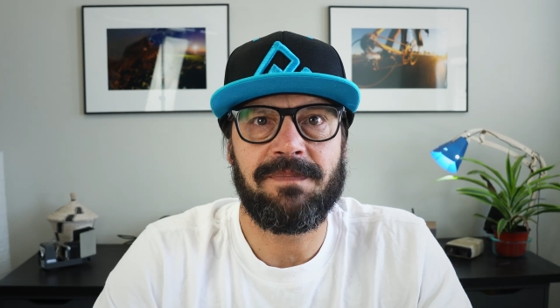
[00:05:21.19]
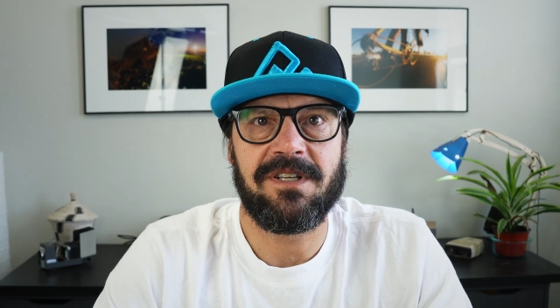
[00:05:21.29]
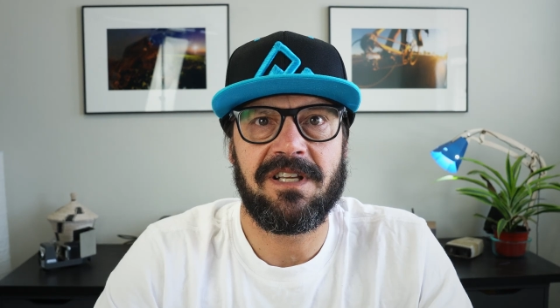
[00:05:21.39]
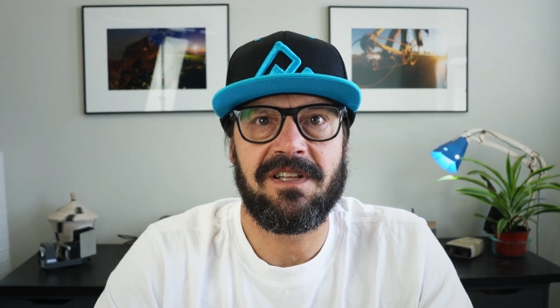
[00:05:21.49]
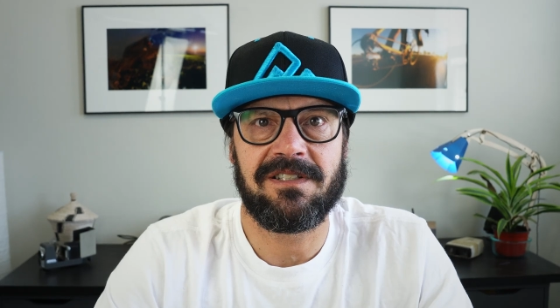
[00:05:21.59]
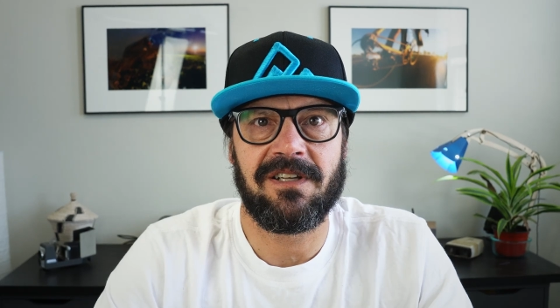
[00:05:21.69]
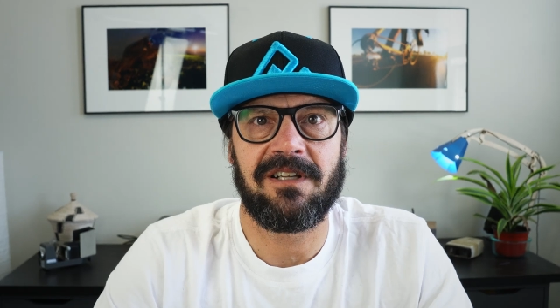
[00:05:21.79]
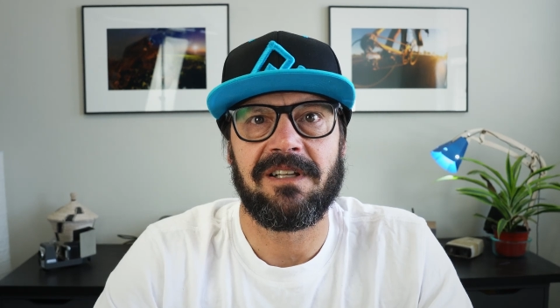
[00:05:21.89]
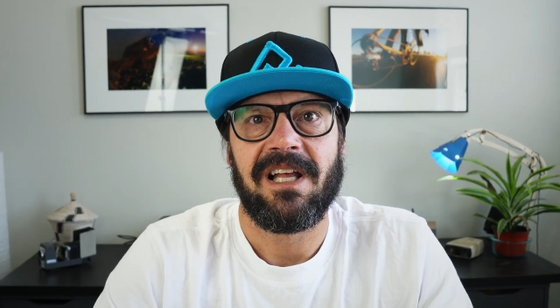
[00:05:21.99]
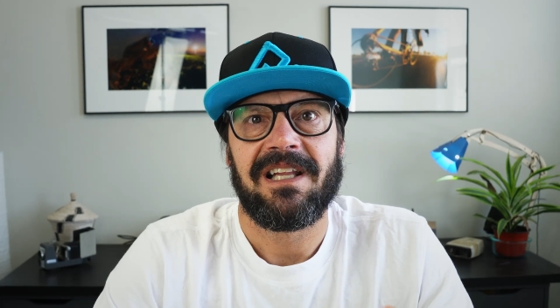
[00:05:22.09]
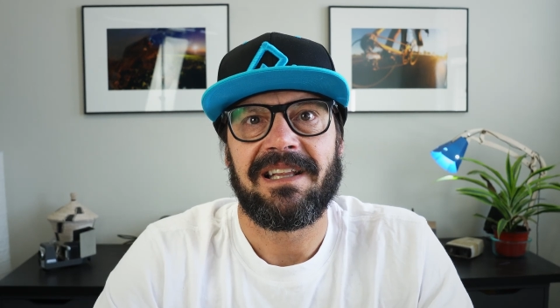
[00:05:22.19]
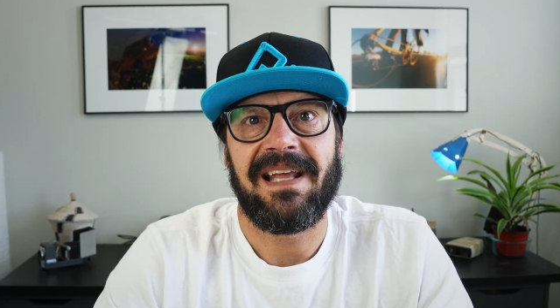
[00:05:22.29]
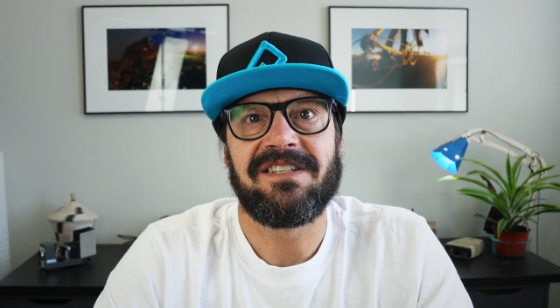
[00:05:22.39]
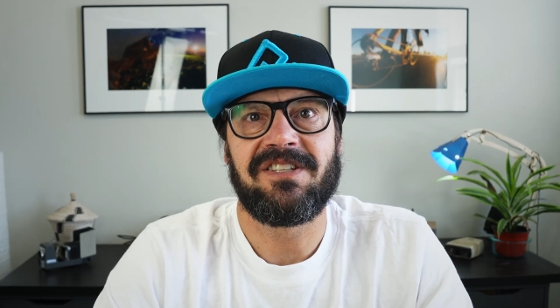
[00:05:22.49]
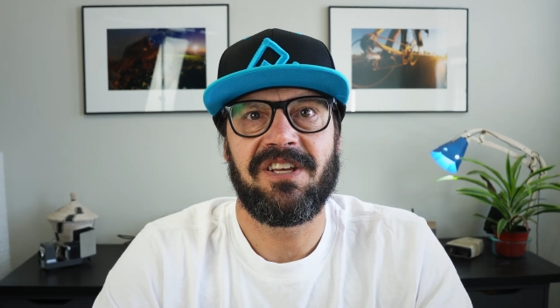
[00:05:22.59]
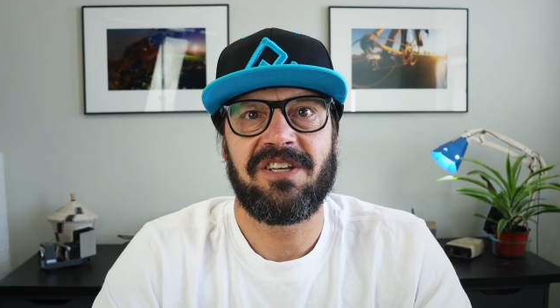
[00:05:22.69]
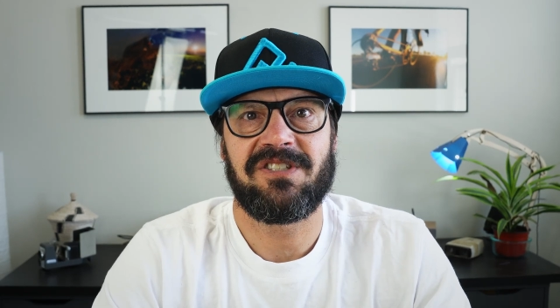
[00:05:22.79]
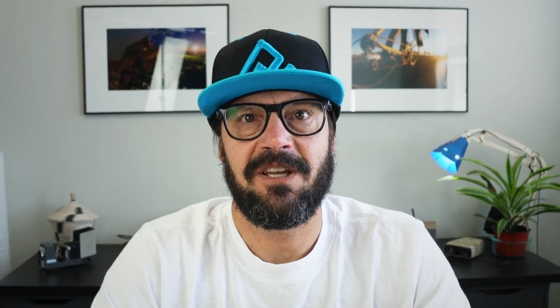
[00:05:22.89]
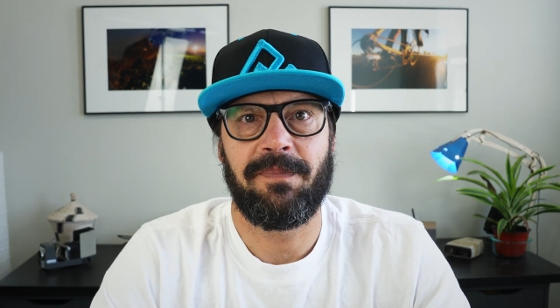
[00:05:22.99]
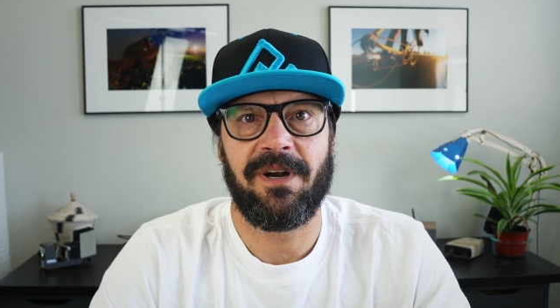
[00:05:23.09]
You see these little lenses
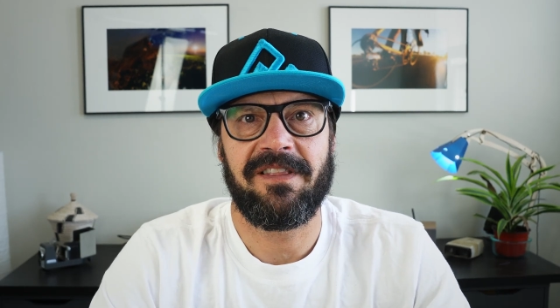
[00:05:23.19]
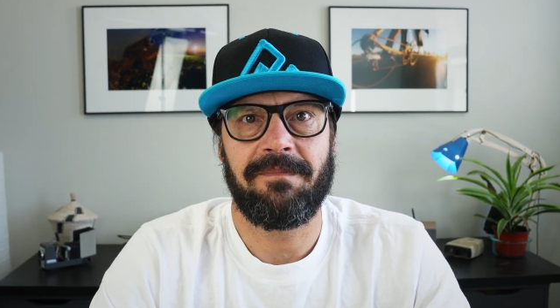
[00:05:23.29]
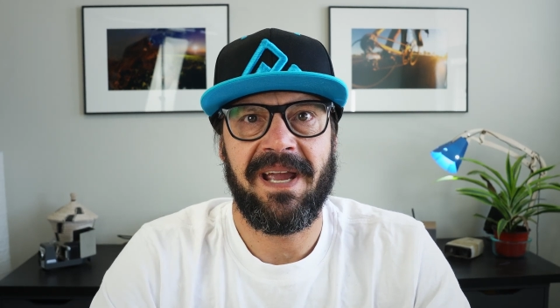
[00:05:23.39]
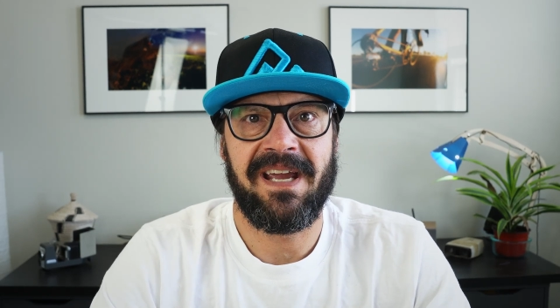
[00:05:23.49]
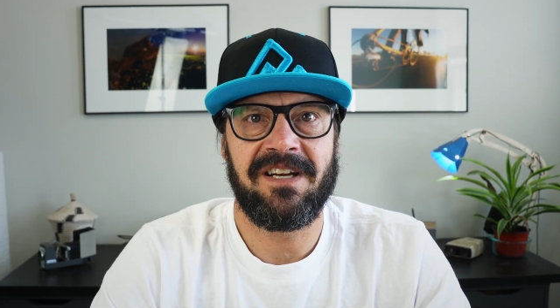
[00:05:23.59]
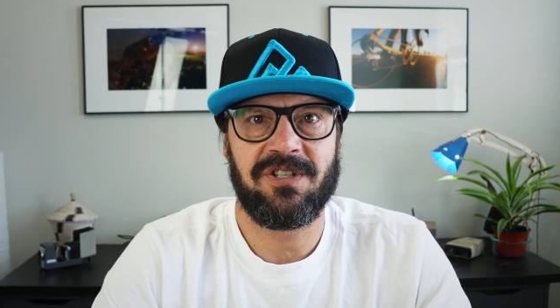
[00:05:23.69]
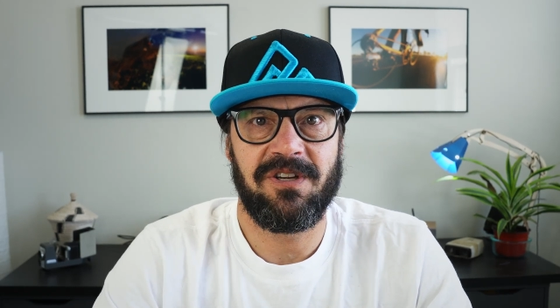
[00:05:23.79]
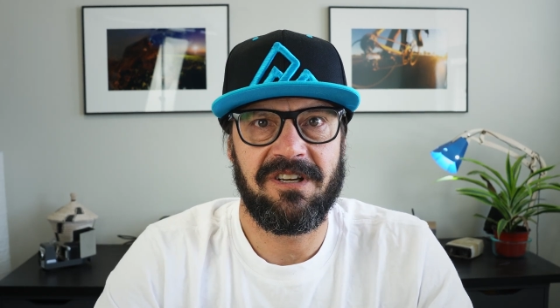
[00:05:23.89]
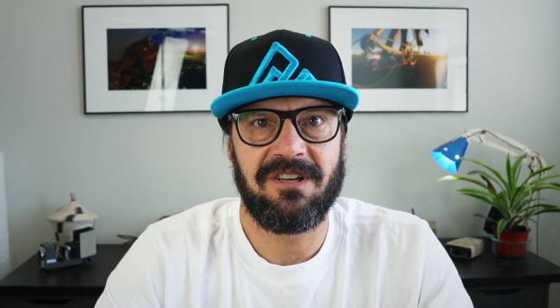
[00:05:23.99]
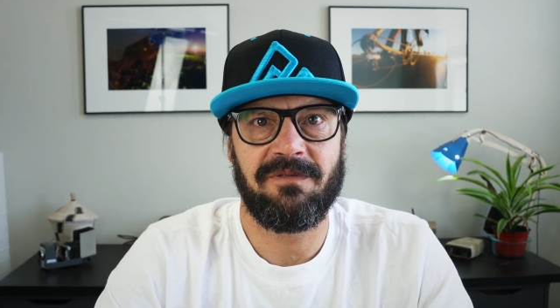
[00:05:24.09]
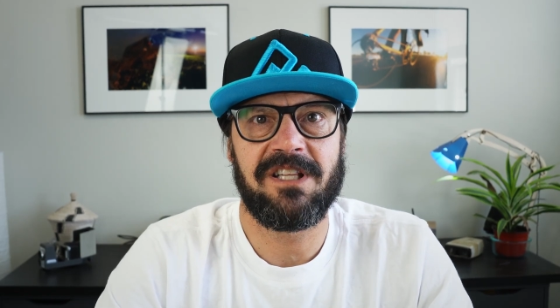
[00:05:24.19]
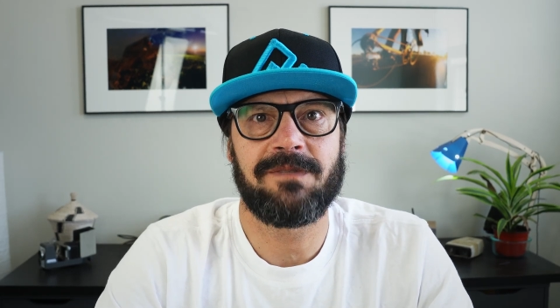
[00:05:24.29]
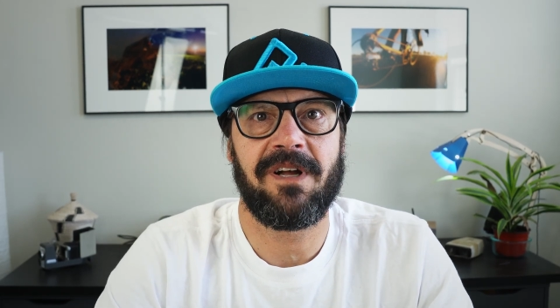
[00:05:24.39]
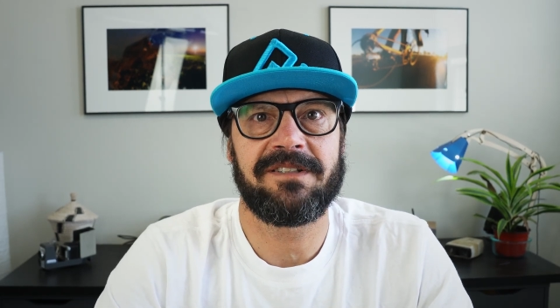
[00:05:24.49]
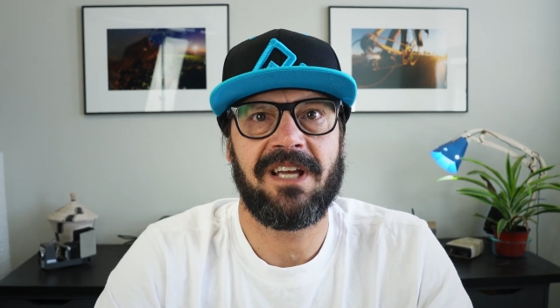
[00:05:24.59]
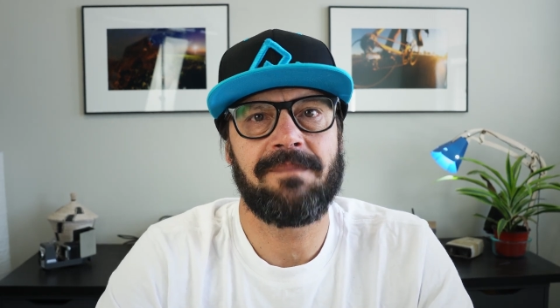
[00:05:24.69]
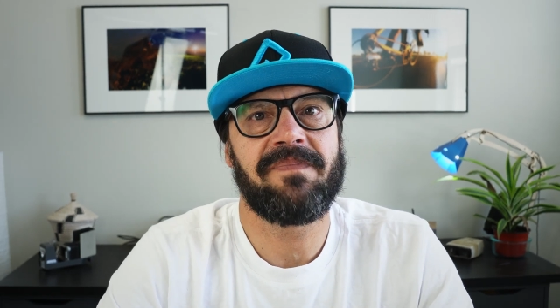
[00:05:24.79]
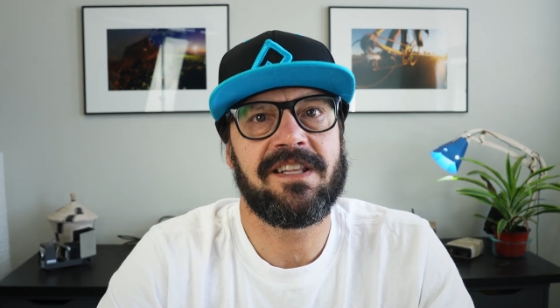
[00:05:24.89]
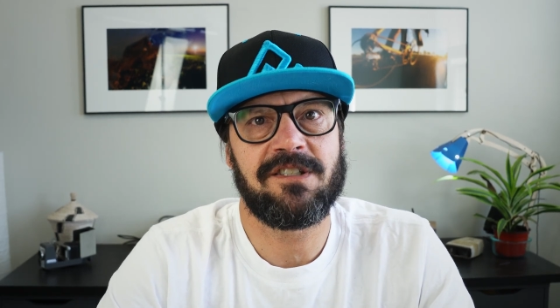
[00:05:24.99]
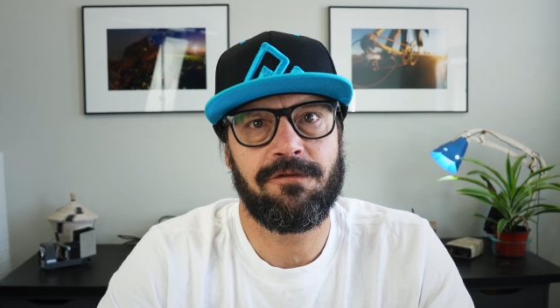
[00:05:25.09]
that you put on the page so you can read small type,
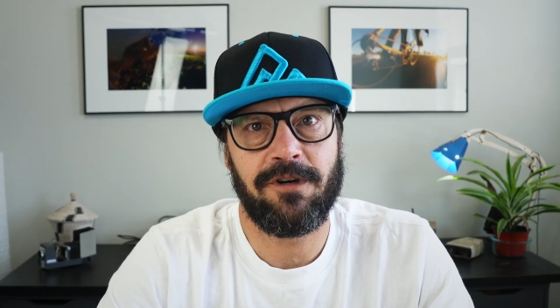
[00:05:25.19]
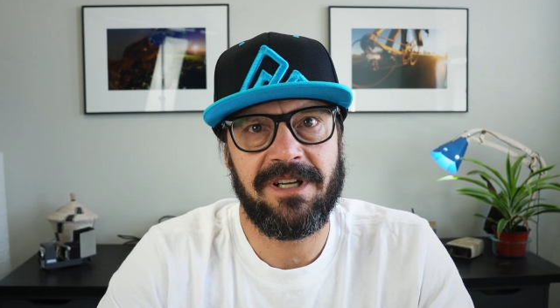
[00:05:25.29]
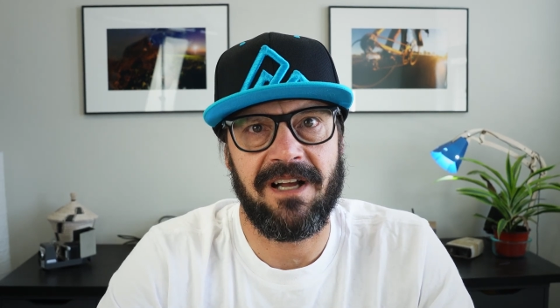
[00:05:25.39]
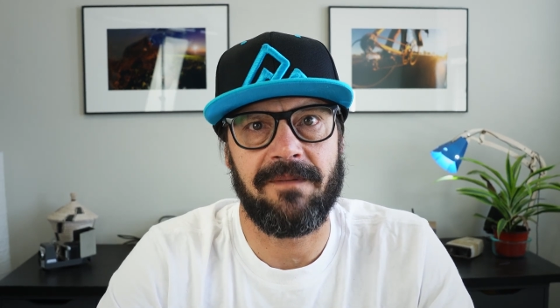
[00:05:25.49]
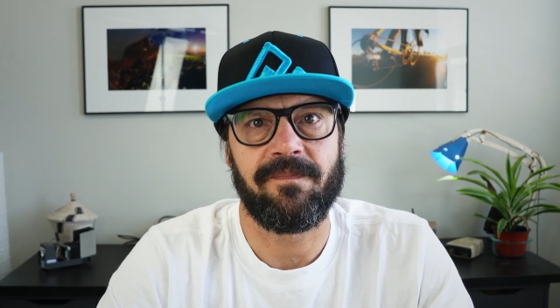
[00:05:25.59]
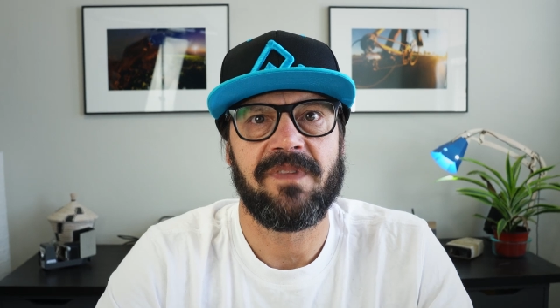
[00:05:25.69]
that's a Fresnel.